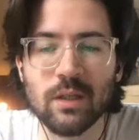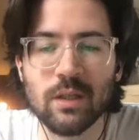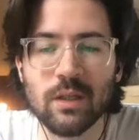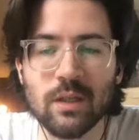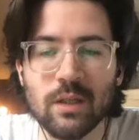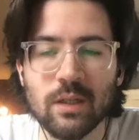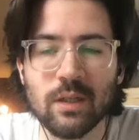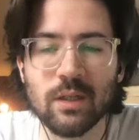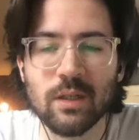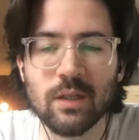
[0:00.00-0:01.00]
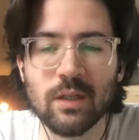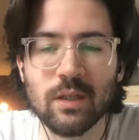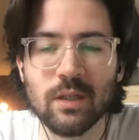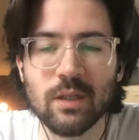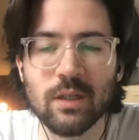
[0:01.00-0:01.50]
They've been pretty
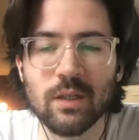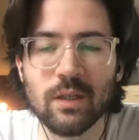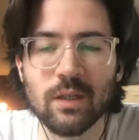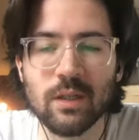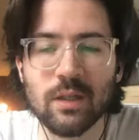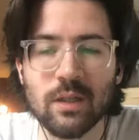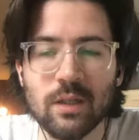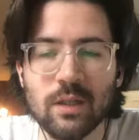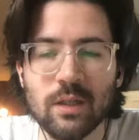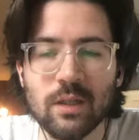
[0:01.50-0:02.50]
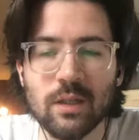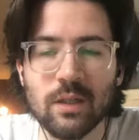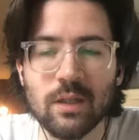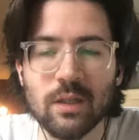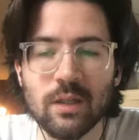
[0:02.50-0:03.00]
aggressive on him. Yeah, he's
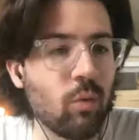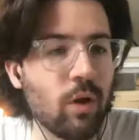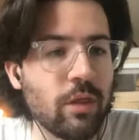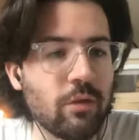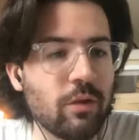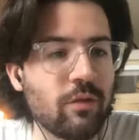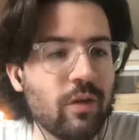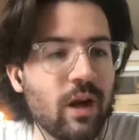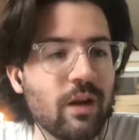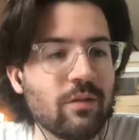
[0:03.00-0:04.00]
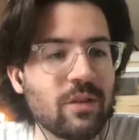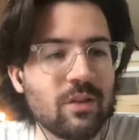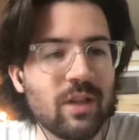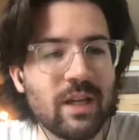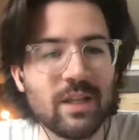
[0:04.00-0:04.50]
at 135,
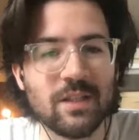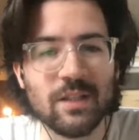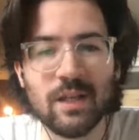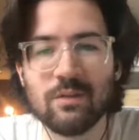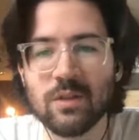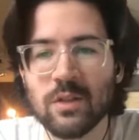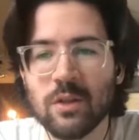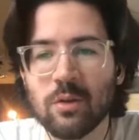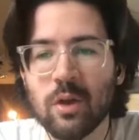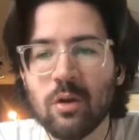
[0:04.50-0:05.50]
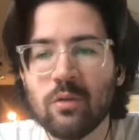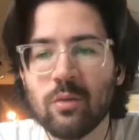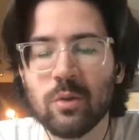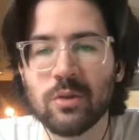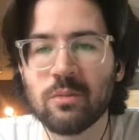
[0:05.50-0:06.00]
so it's not even so low of a
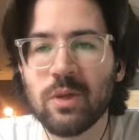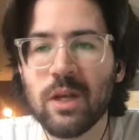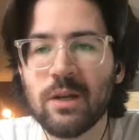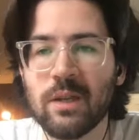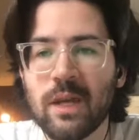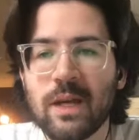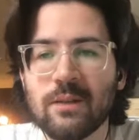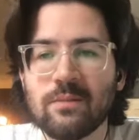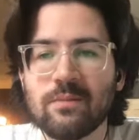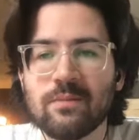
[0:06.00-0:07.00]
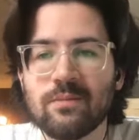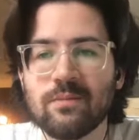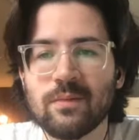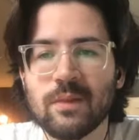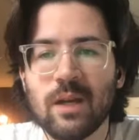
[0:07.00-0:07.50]
multiplier that
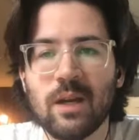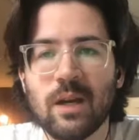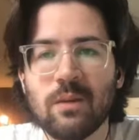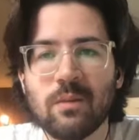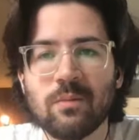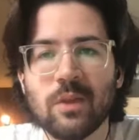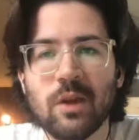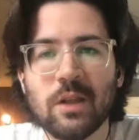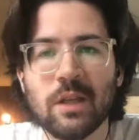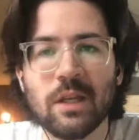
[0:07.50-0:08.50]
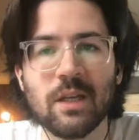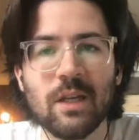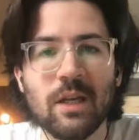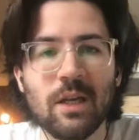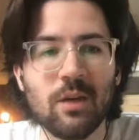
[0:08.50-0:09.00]
I think
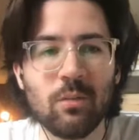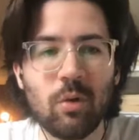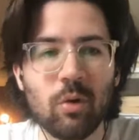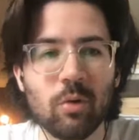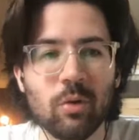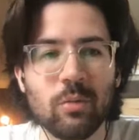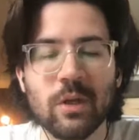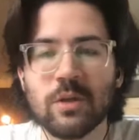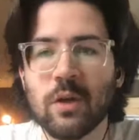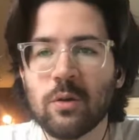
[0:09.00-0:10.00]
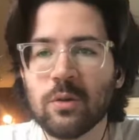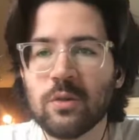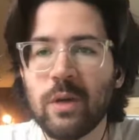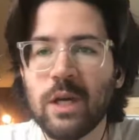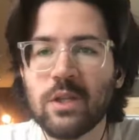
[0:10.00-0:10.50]
Porter would be a total
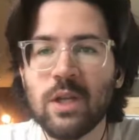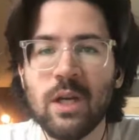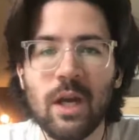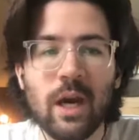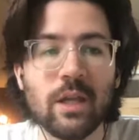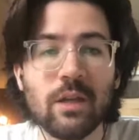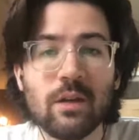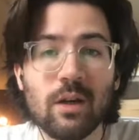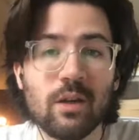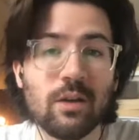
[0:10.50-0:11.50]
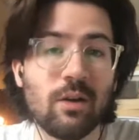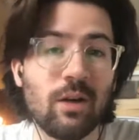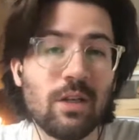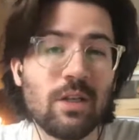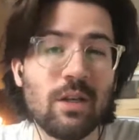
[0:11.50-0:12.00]
smash. I think
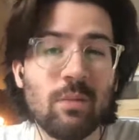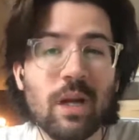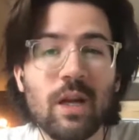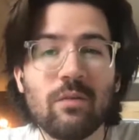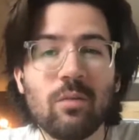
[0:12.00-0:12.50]
honestly it might have